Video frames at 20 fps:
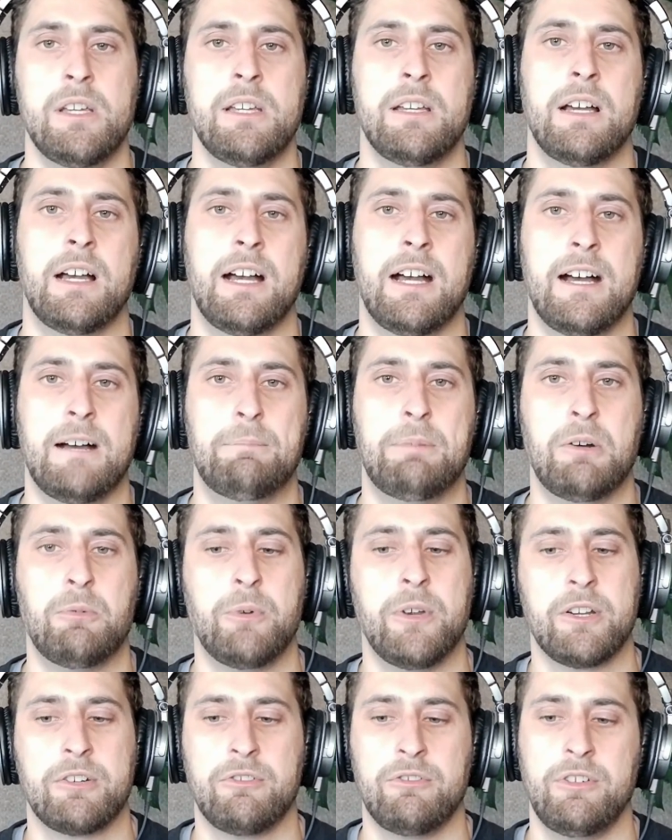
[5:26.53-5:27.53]
but
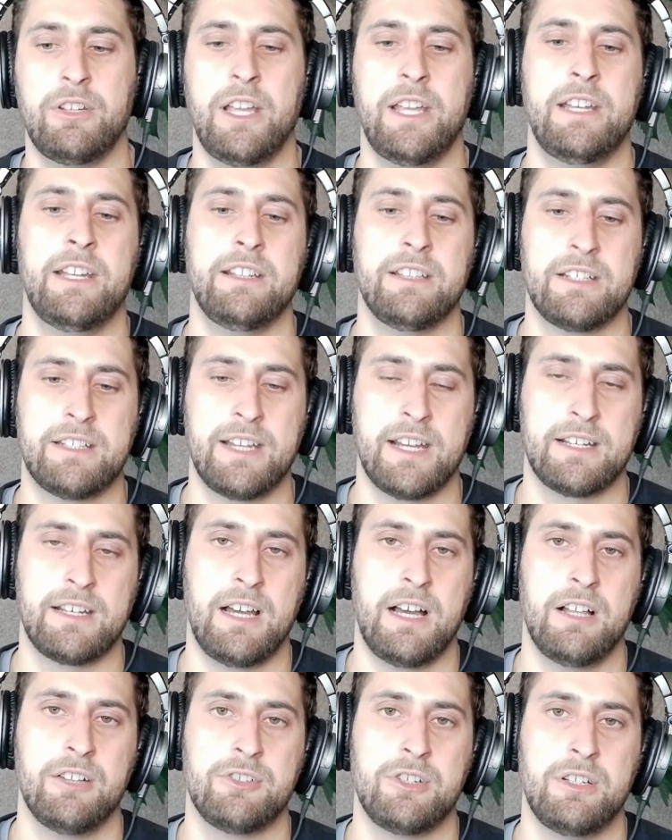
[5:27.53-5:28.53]
we're creating the
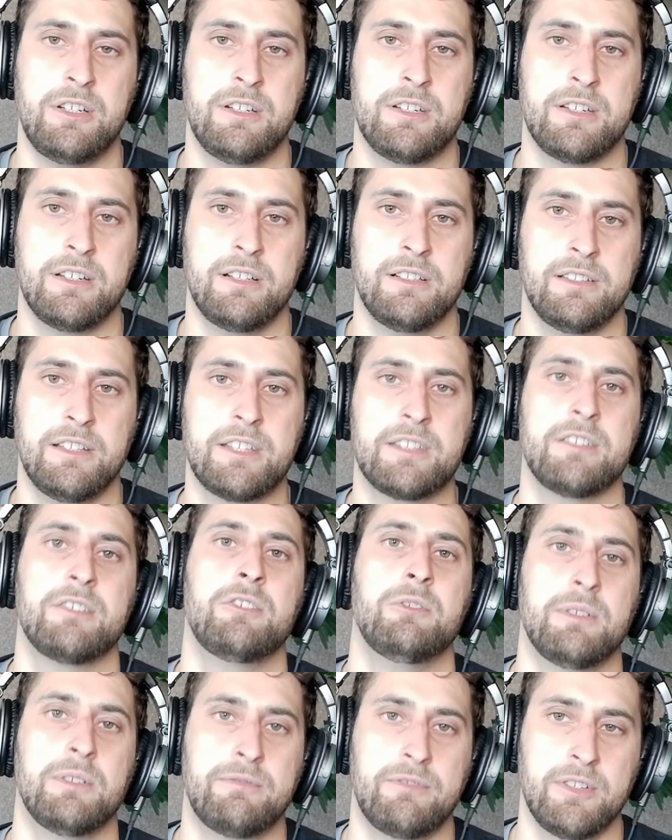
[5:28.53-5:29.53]
technology to listen
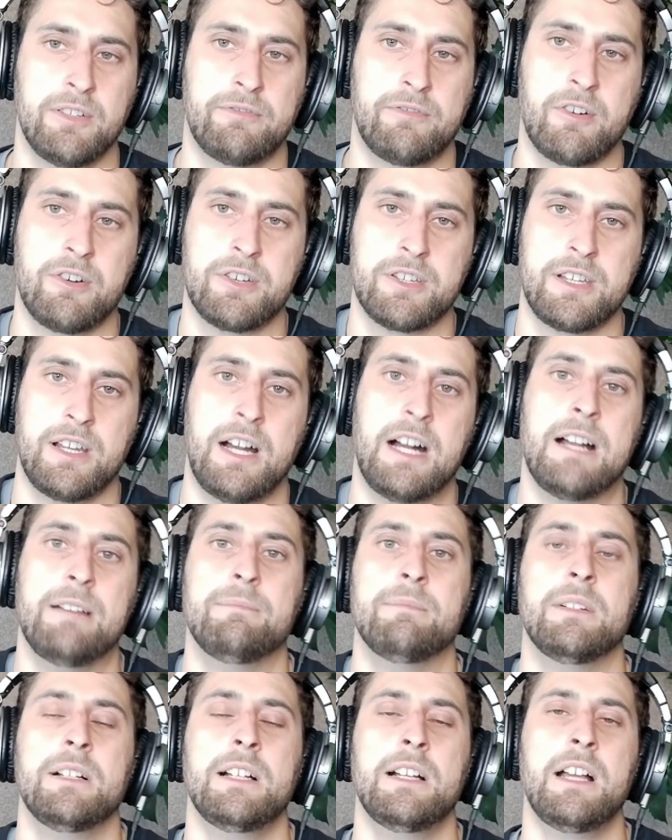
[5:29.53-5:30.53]
to it for the first
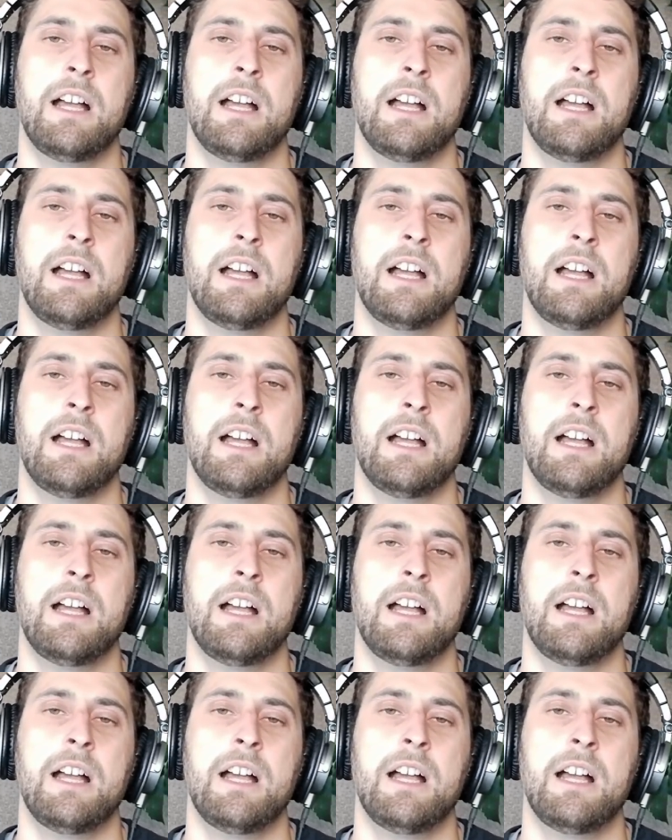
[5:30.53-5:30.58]
time.